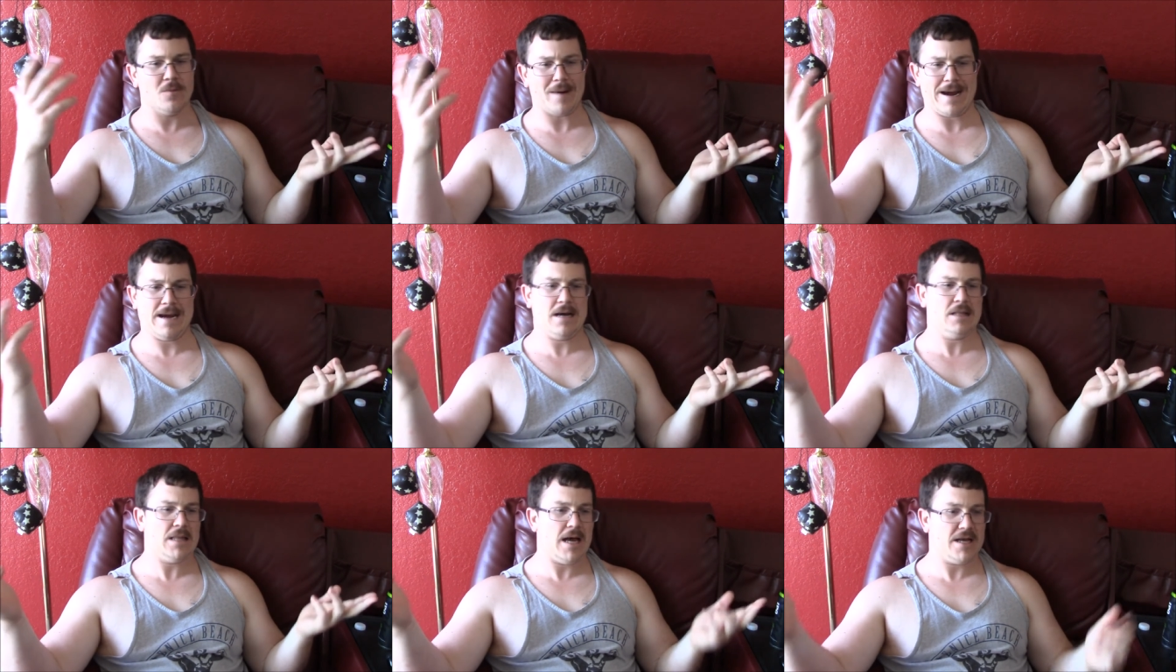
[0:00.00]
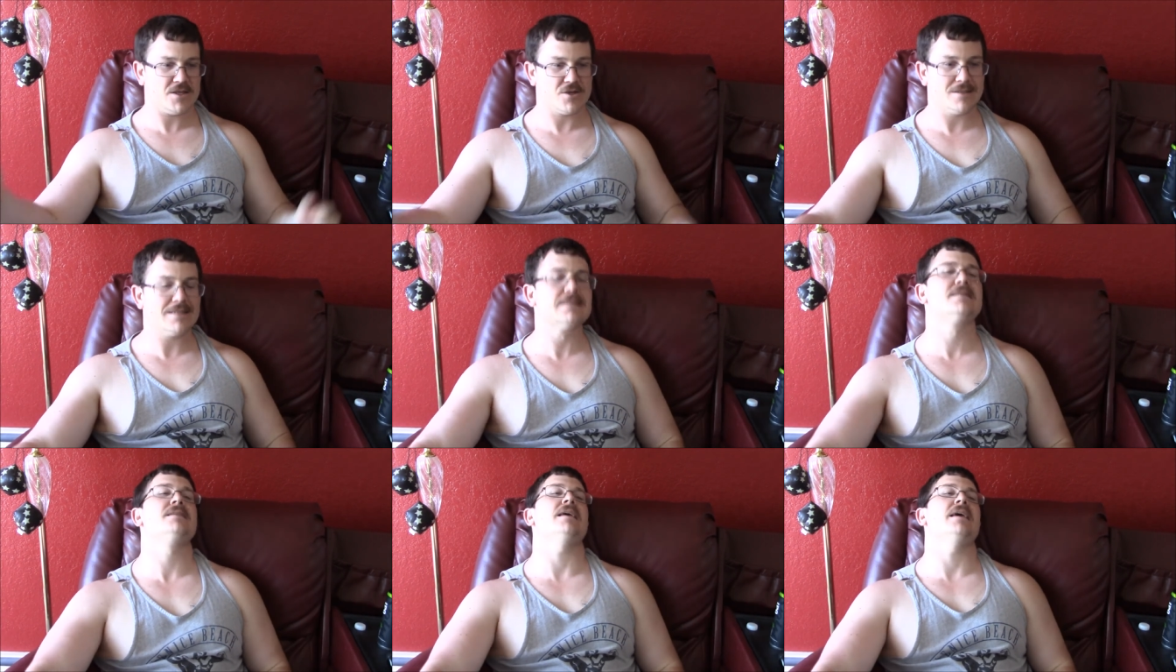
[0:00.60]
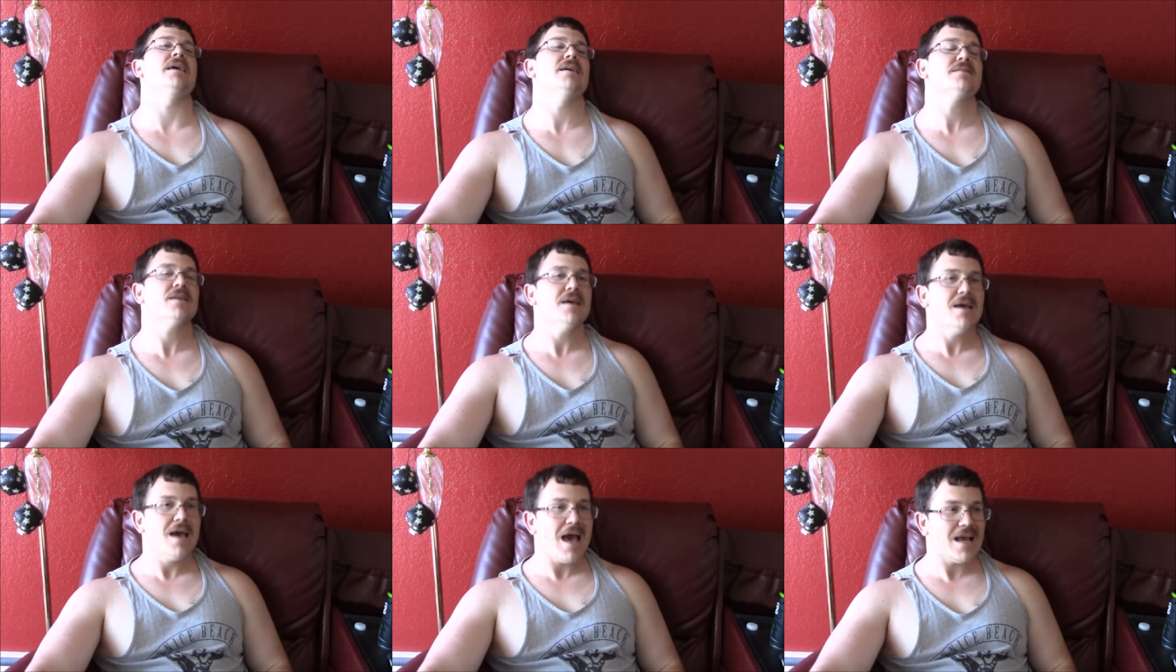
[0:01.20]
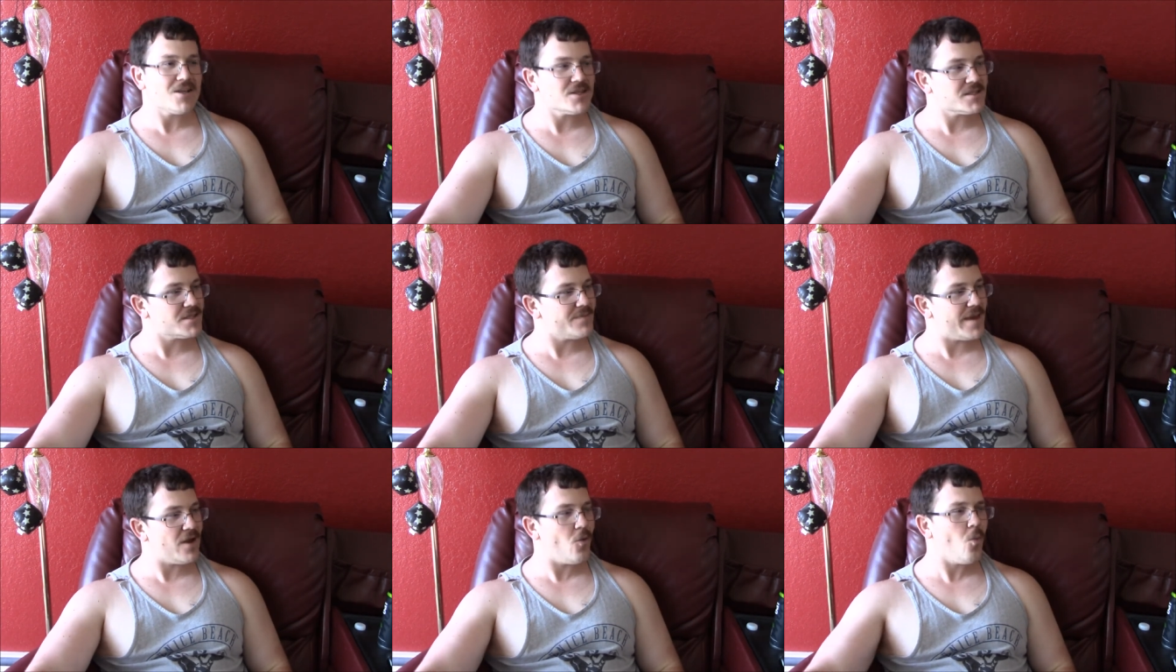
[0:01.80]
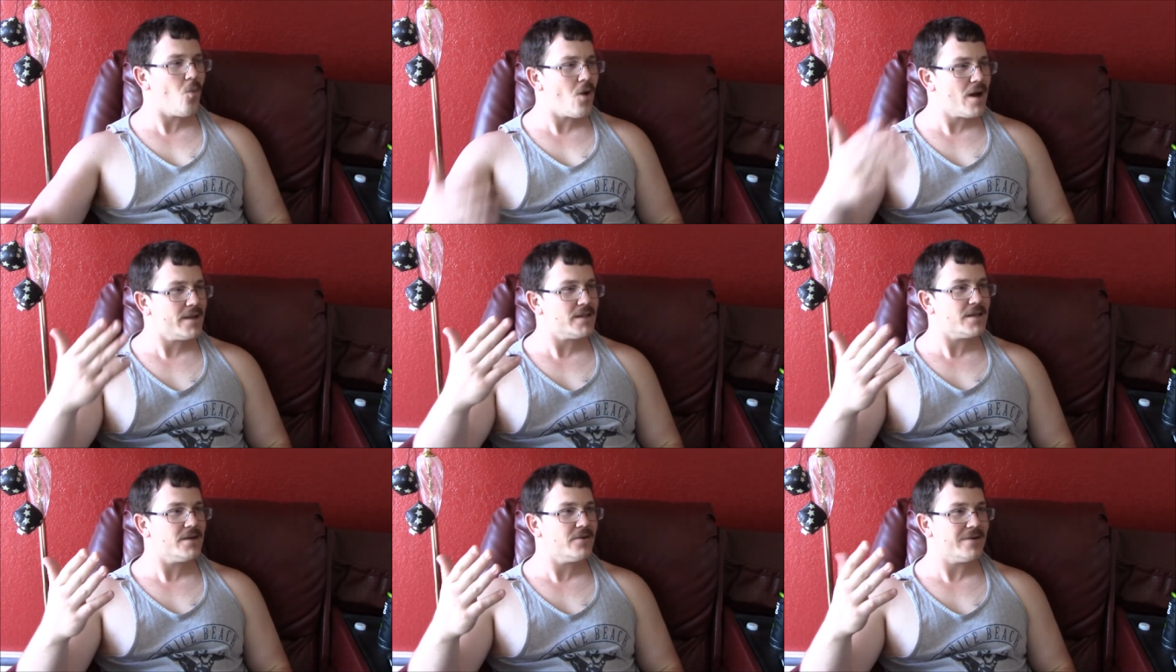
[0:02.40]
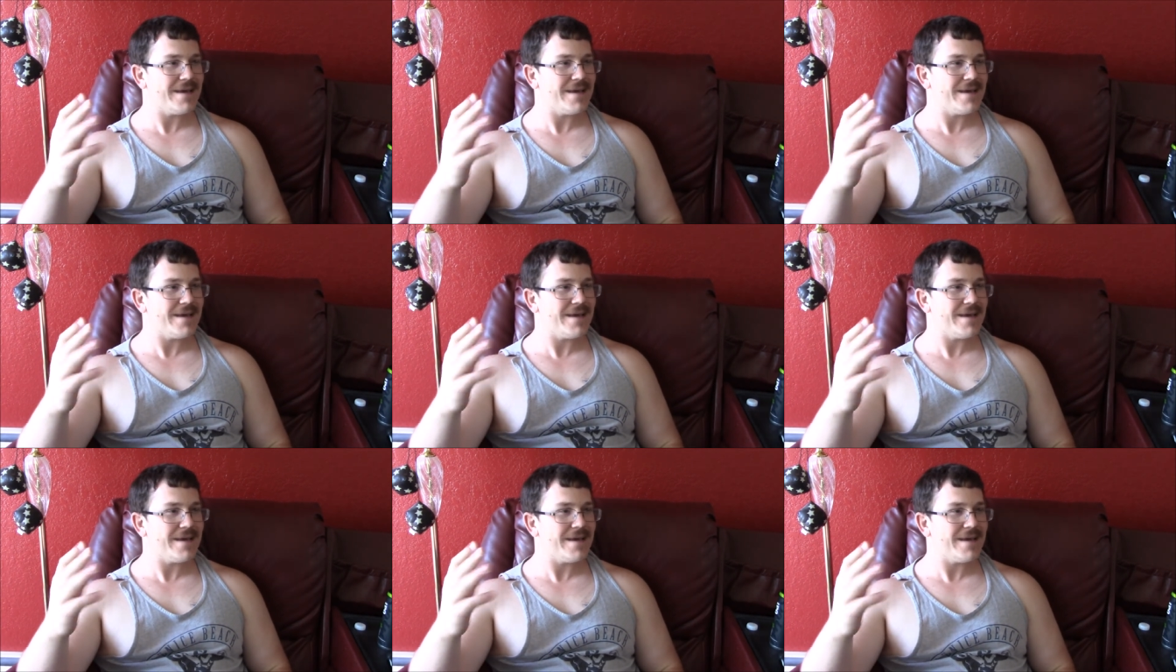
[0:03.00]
biological disease and just to make one little